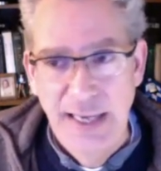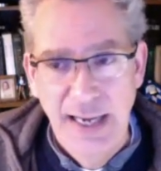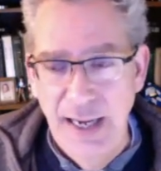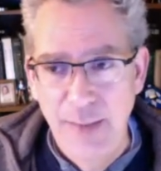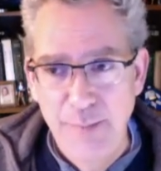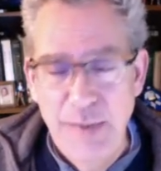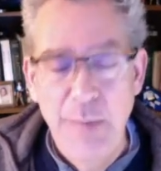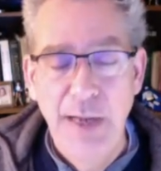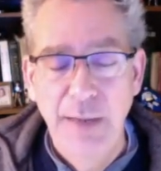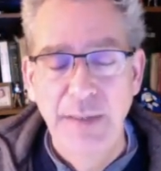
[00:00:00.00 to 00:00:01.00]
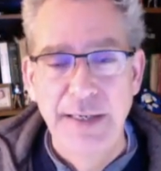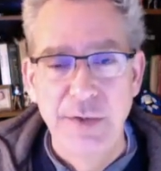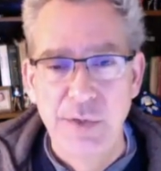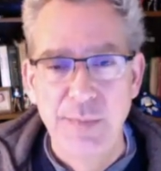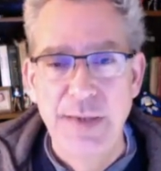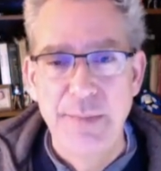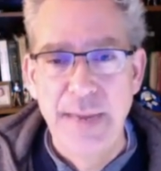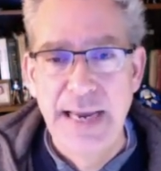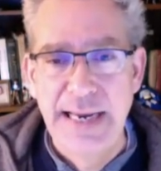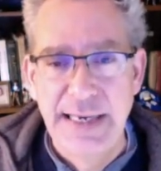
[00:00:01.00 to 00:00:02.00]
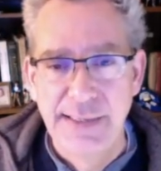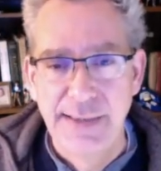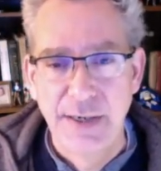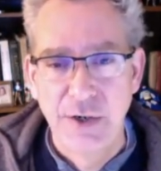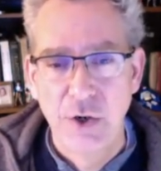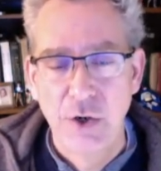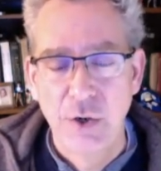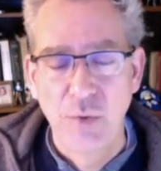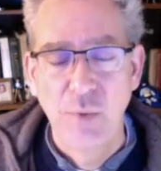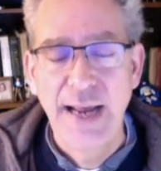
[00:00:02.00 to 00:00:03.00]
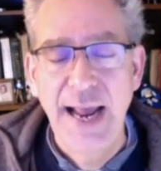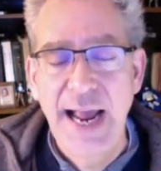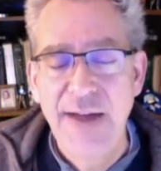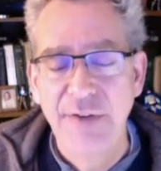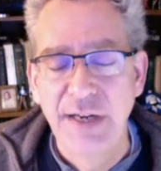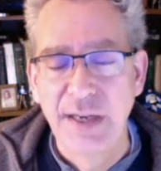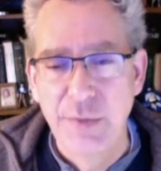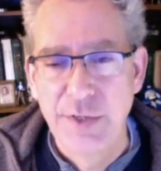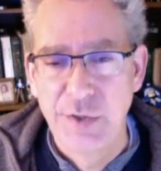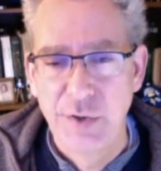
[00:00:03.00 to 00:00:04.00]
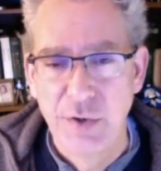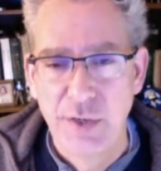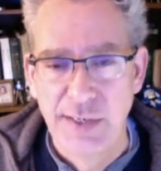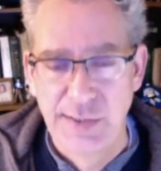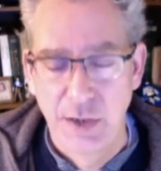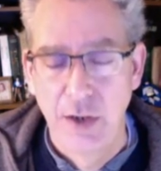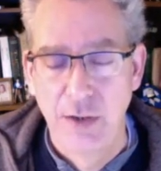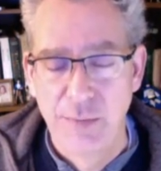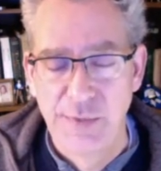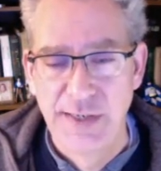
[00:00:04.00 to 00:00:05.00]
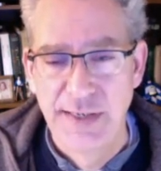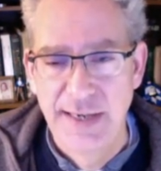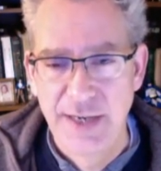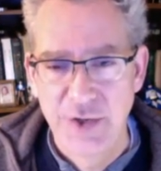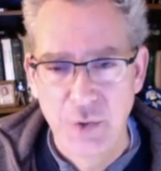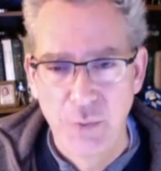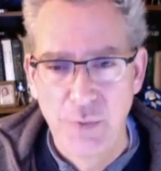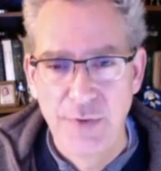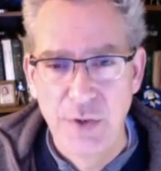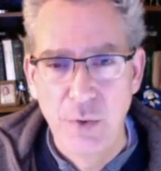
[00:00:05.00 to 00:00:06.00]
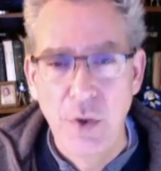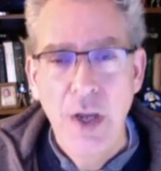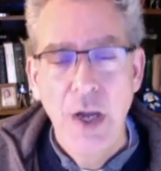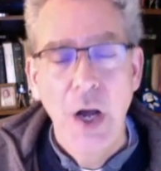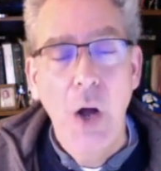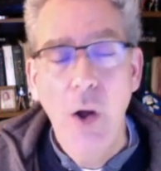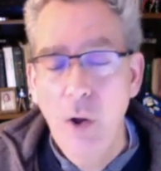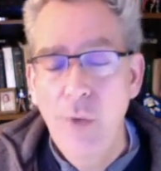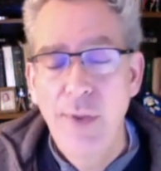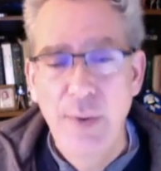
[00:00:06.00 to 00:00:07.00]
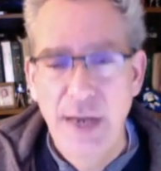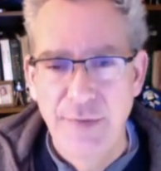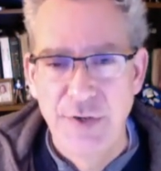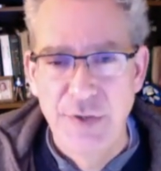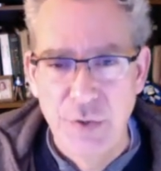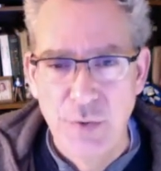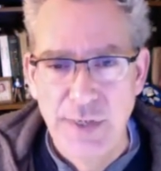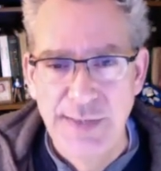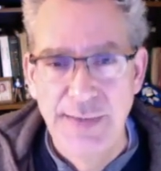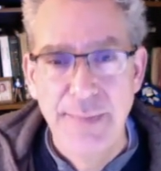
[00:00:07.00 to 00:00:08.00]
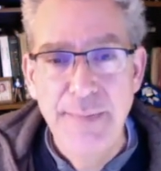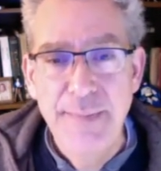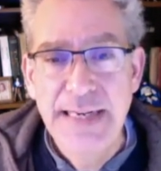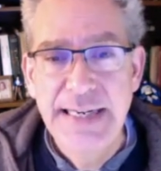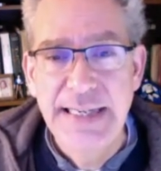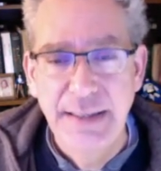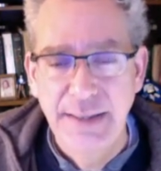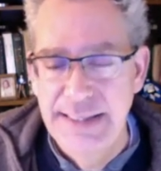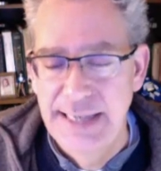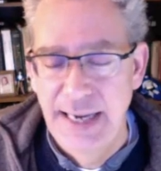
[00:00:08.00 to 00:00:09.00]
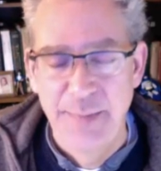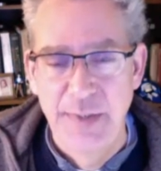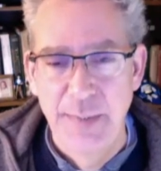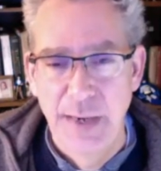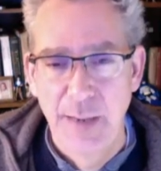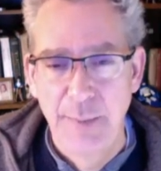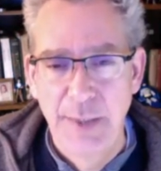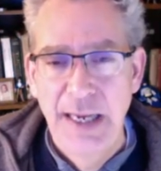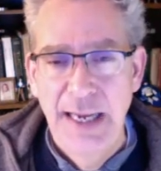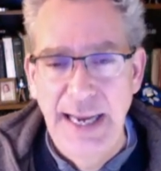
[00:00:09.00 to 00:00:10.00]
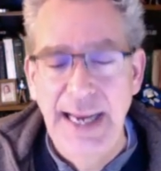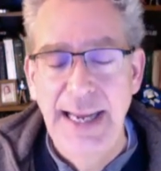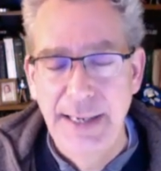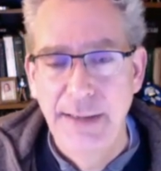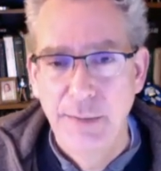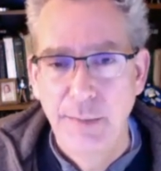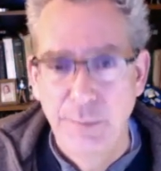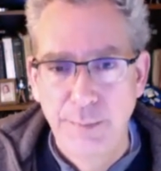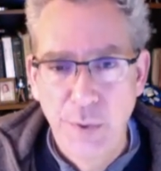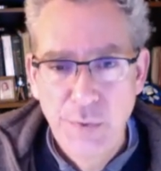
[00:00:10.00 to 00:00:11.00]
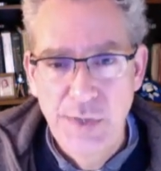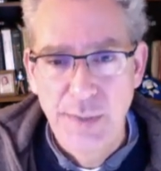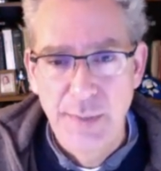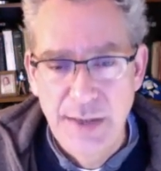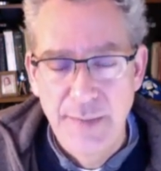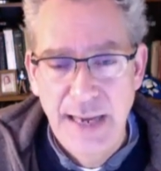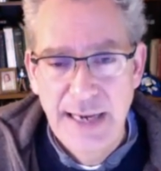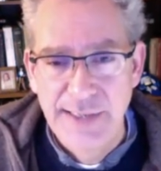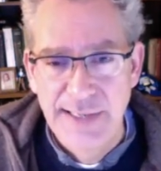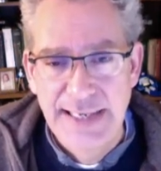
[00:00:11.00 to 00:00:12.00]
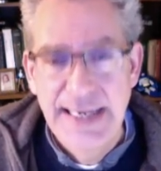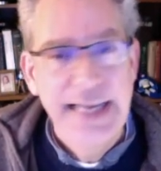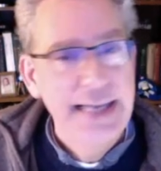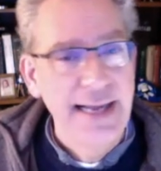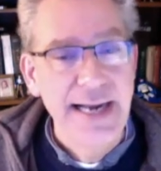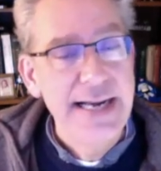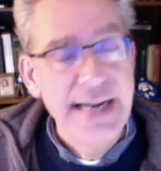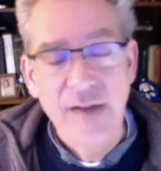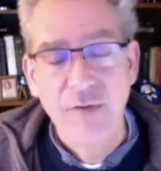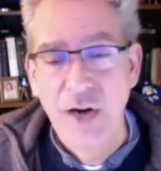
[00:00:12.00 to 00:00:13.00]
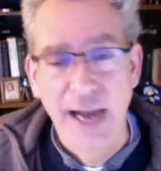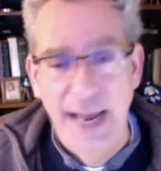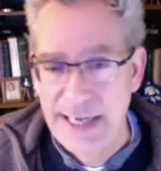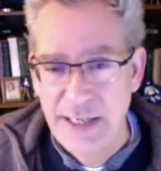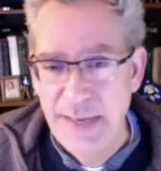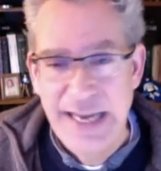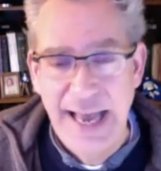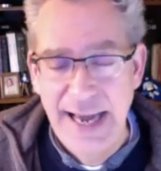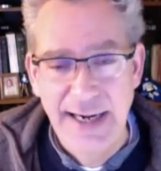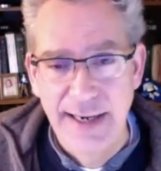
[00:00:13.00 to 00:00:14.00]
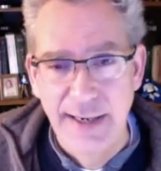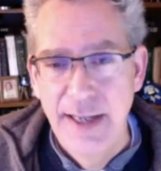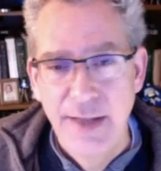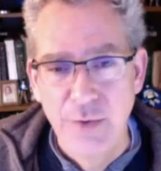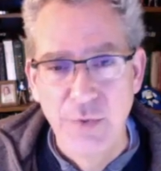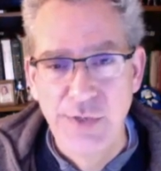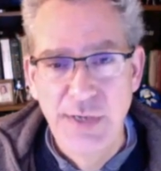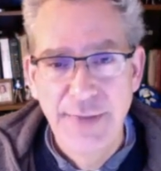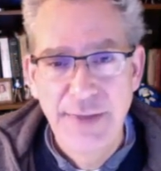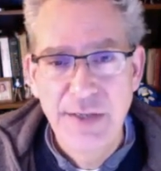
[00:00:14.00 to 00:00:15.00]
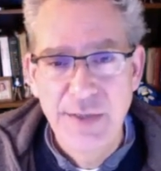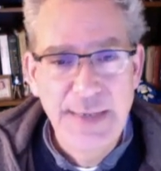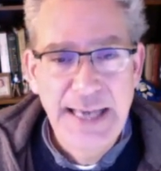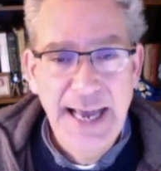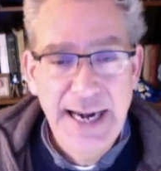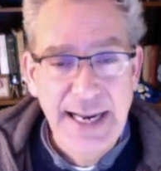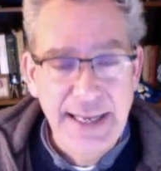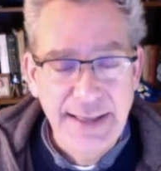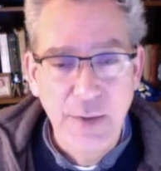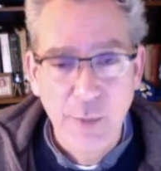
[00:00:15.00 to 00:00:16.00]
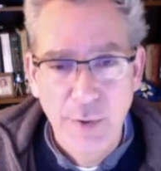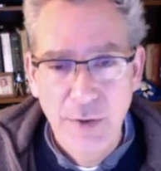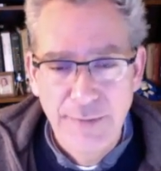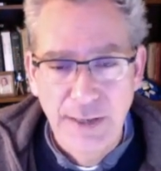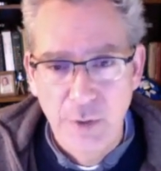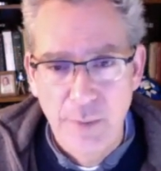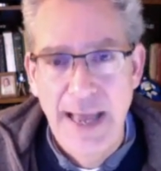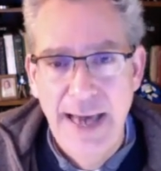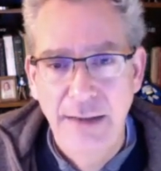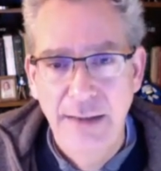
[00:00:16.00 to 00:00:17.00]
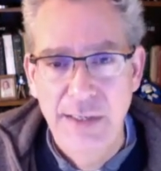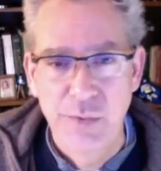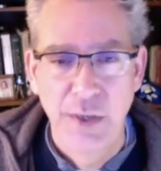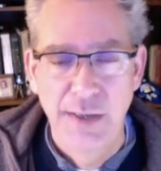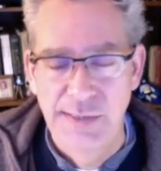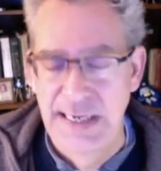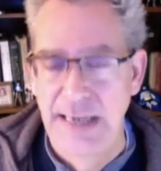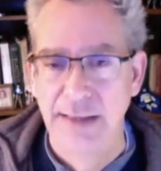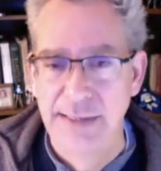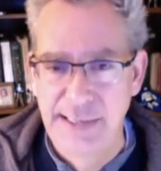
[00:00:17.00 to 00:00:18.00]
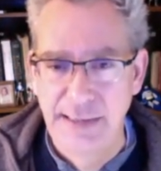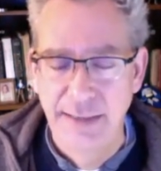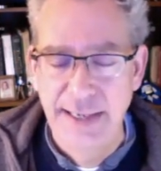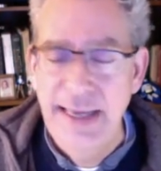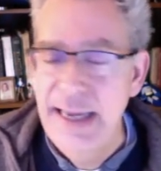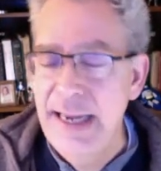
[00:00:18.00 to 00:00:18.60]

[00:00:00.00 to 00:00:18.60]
Uh, Bill Buckley used to be amazed that Kirk, whenever he would turn his columns into National Review, all they would have to do is immediately type them up and post them in the magazine. They never had to be edited. There was nothing to be edited. They were perfect grammatically as well as stylistically.